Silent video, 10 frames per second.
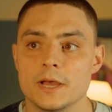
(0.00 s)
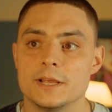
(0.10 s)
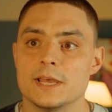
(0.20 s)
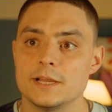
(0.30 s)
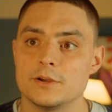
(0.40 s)
And
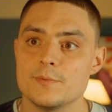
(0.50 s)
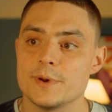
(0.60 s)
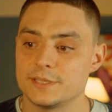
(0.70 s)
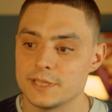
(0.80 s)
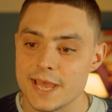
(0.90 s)
again, coming
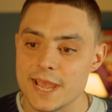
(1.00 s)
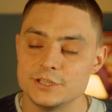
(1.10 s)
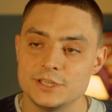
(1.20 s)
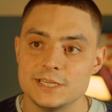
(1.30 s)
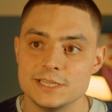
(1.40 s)
back to that
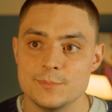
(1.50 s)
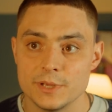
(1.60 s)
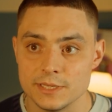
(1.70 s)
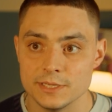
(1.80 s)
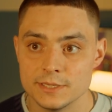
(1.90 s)

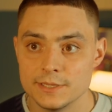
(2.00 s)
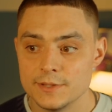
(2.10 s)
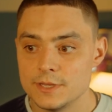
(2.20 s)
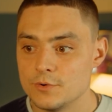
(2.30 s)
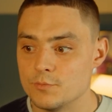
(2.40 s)
HTTP,
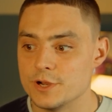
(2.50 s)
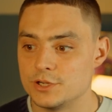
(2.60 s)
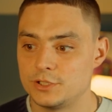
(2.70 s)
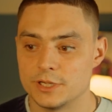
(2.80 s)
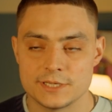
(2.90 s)

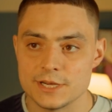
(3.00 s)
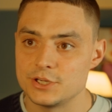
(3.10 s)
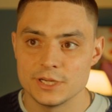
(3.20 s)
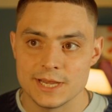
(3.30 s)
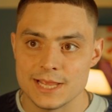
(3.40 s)
which
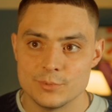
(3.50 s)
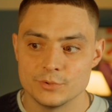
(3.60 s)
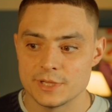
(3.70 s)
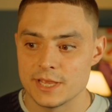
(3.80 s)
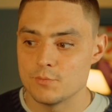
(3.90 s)
essentially
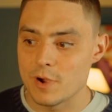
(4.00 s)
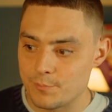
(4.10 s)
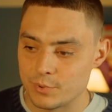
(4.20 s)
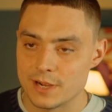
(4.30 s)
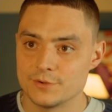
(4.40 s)
enabled a
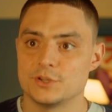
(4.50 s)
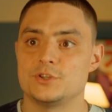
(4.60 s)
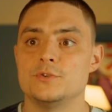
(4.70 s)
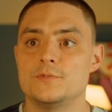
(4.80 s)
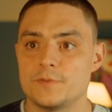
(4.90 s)
web browser
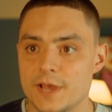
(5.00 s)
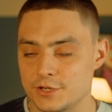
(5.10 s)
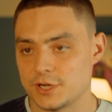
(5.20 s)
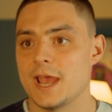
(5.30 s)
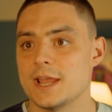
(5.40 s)
to
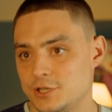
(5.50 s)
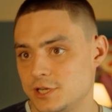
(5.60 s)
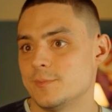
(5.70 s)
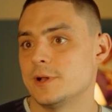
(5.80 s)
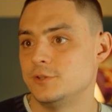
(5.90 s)
fetch a
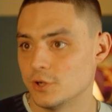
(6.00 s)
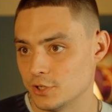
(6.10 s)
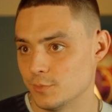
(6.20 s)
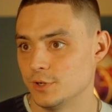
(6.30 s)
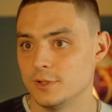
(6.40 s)
HTML
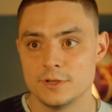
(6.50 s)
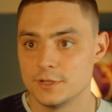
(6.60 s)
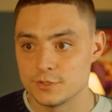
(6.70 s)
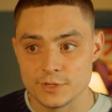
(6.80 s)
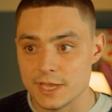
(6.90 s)
document.
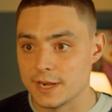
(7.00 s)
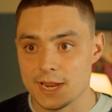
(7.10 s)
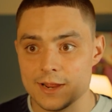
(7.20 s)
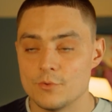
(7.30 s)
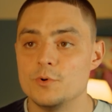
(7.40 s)
So again,
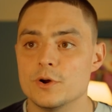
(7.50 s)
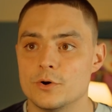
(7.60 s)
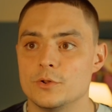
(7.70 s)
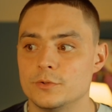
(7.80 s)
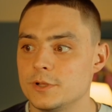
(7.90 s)
how we
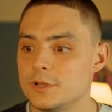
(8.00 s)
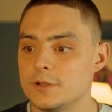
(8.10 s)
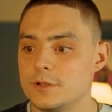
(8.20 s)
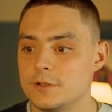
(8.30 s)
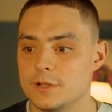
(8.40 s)
all
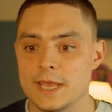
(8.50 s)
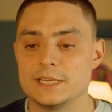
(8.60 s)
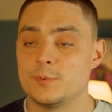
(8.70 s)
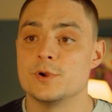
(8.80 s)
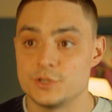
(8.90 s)

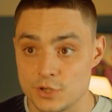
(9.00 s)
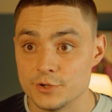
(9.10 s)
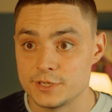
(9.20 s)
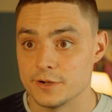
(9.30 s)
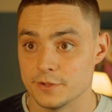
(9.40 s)
experience
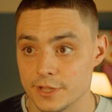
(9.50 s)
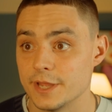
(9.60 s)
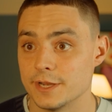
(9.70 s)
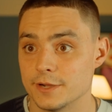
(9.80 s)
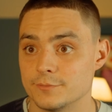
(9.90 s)
content
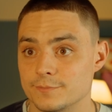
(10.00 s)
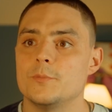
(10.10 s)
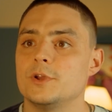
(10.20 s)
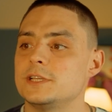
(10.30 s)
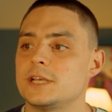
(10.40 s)
online now.
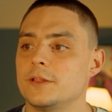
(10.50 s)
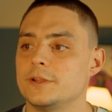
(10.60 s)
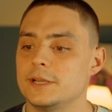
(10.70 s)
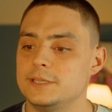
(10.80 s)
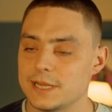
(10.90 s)
And we can tell
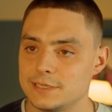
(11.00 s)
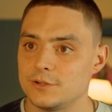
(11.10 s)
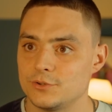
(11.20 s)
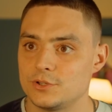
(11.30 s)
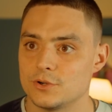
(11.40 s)
an
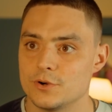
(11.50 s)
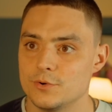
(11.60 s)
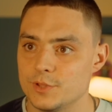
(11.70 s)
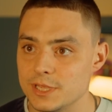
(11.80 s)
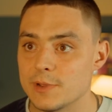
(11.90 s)
identical story
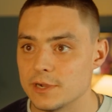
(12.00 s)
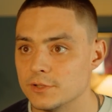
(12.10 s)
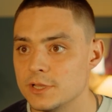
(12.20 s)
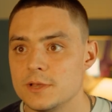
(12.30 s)
with email.